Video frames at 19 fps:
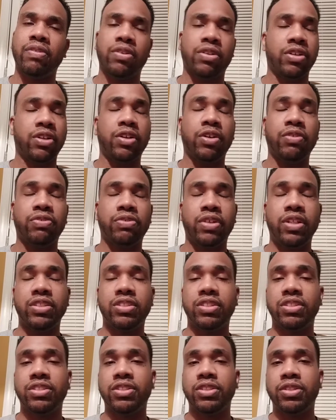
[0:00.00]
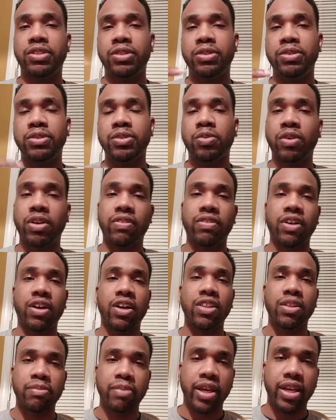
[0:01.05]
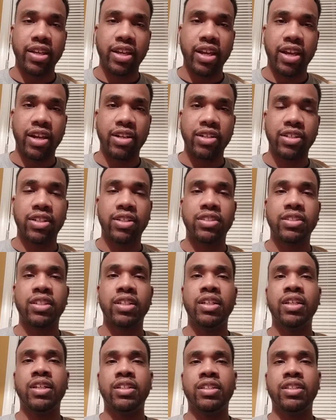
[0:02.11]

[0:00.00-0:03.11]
or girlfriend to seduce one of the other main characters